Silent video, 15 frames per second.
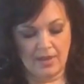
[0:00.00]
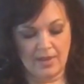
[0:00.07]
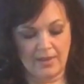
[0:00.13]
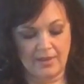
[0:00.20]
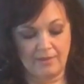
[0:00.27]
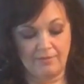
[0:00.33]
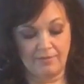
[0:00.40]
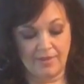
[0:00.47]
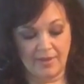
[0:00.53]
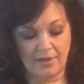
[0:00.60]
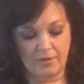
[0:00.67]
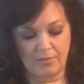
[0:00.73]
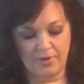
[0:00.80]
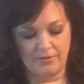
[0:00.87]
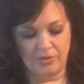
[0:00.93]
and give that
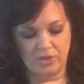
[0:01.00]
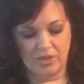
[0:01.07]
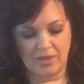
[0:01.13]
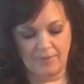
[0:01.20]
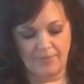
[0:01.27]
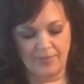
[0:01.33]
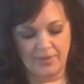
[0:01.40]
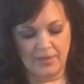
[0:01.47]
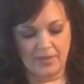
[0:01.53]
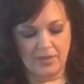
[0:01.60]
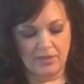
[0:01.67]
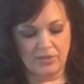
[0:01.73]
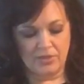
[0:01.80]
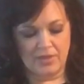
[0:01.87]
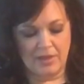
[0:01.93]
a rough chop.
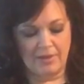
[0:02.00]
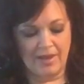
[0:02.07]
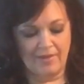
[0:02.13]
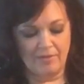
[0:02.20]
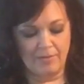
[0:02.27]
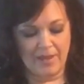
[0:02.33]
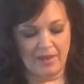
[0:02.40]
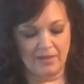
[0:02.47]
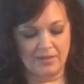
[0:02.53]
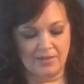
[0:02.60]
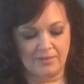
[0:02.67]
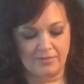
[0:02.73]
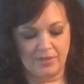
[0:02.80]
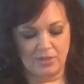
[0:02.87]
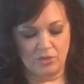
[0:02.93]
So now I have a balance
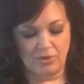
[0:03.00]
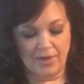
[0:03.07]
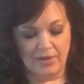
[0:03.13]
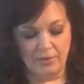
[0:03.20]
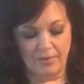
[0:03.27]
of the dried